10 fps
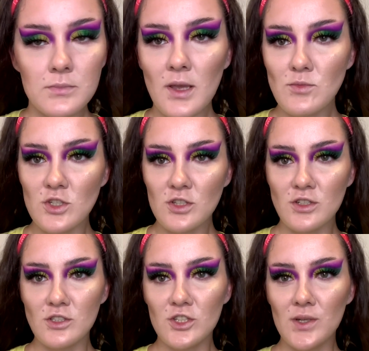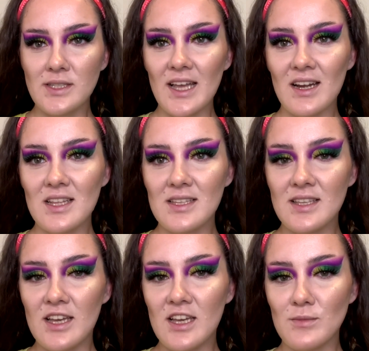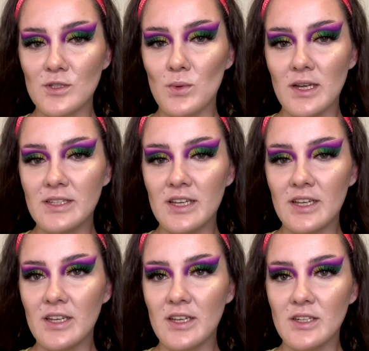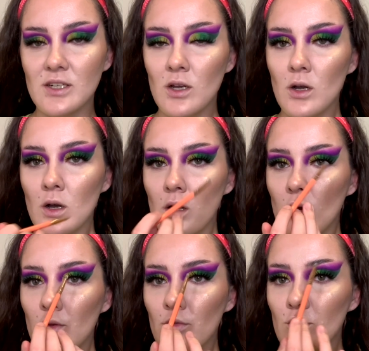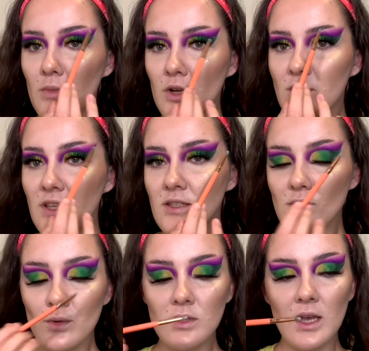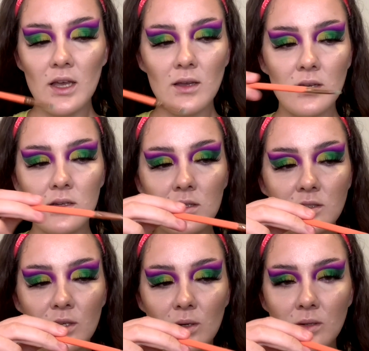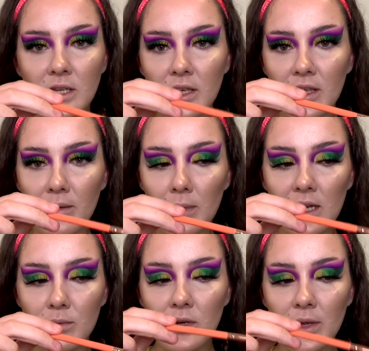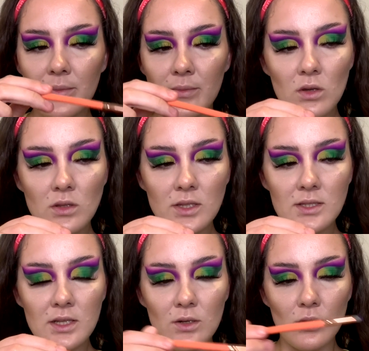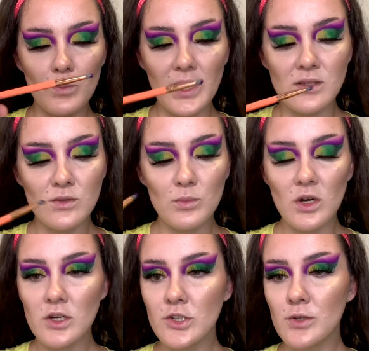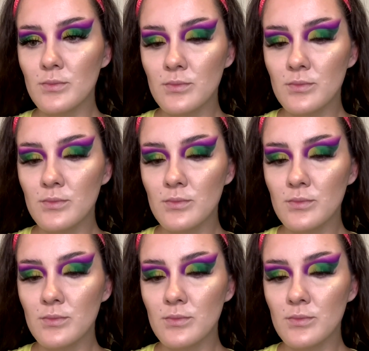I'm just going to do exactly the same as what I did through my crease and all that. So taking blackberry on this little pencil brush